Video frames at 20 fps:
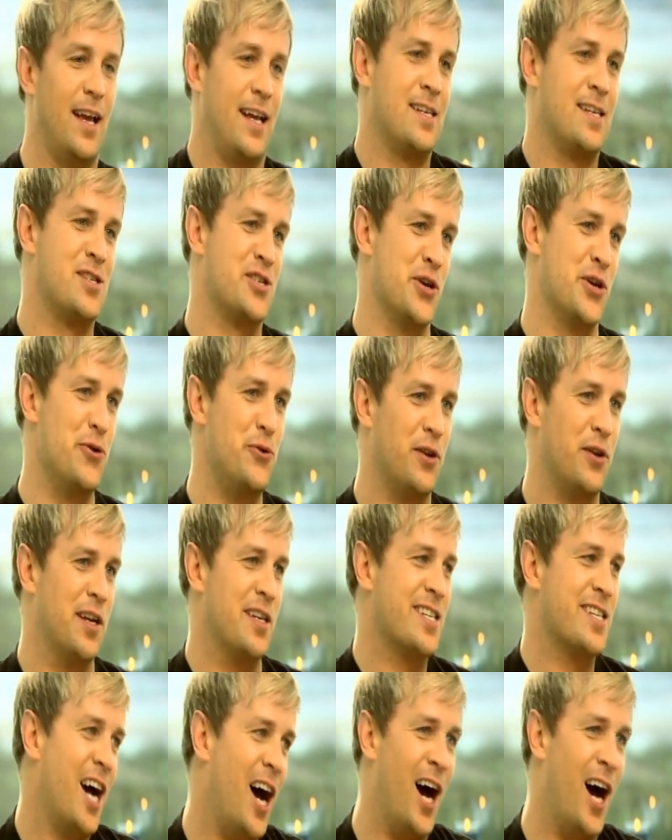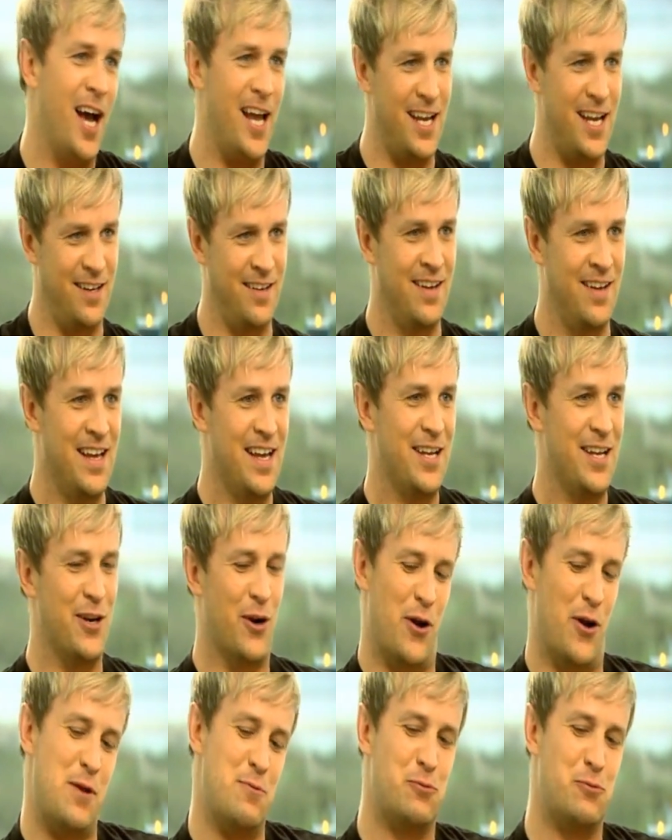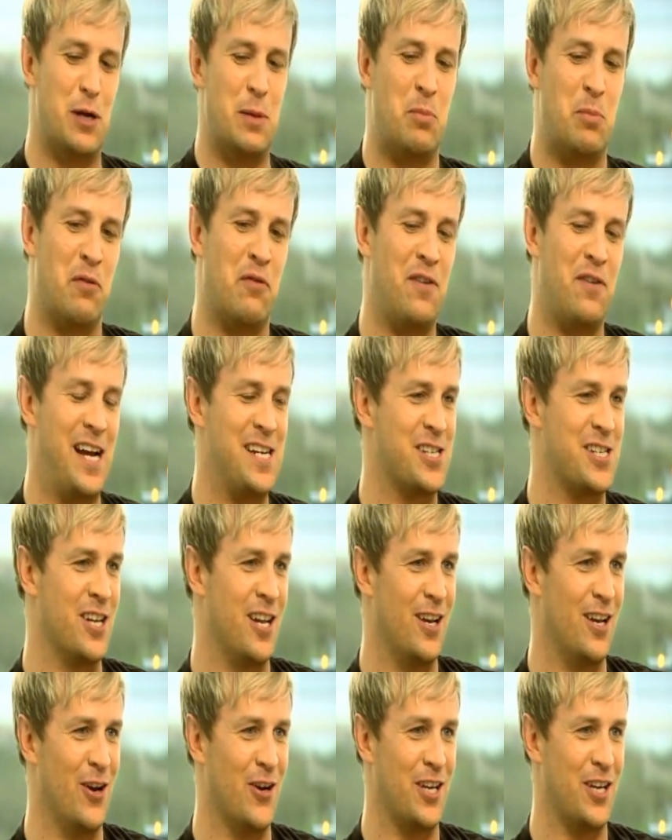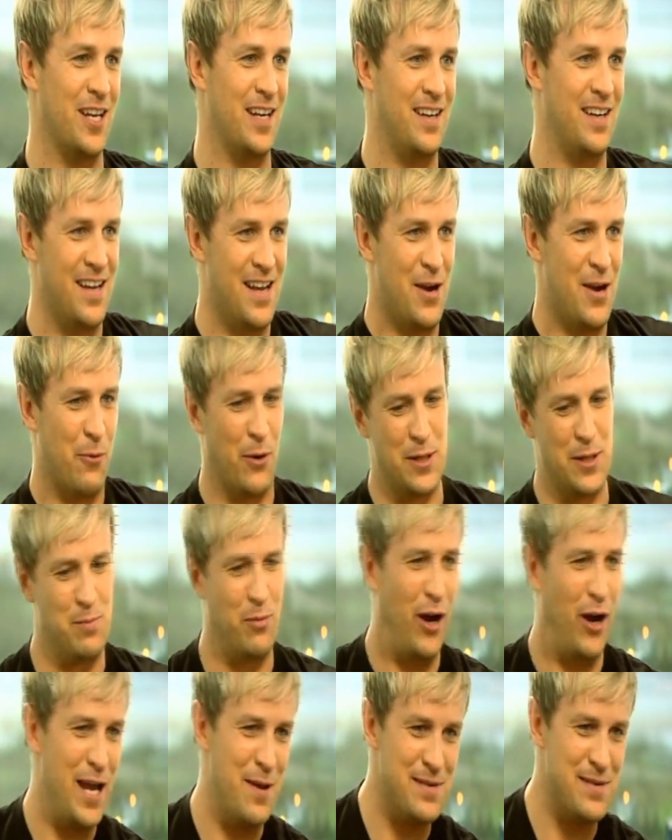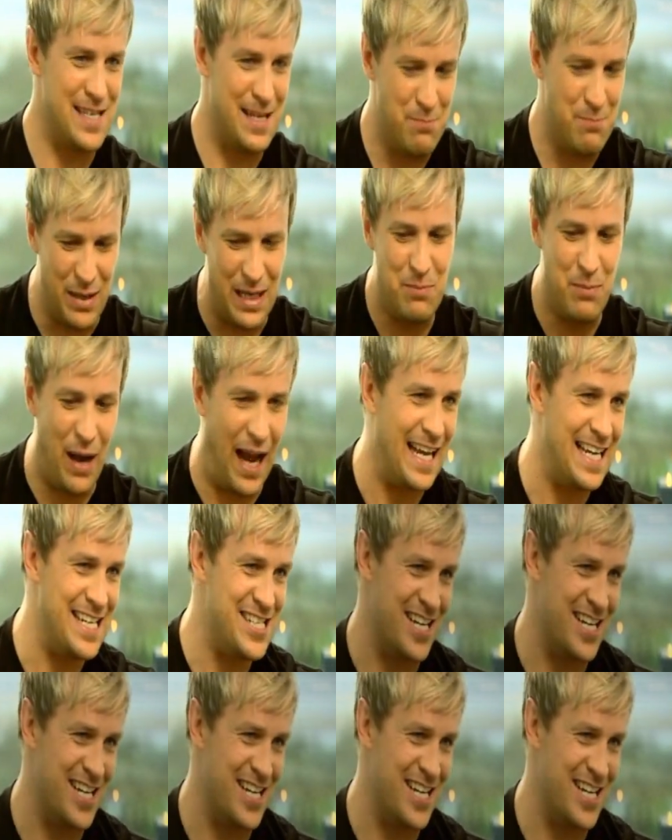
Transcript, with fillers: like a suit and a tie, and you know he was real professional looking, whereas Brian was in big baggy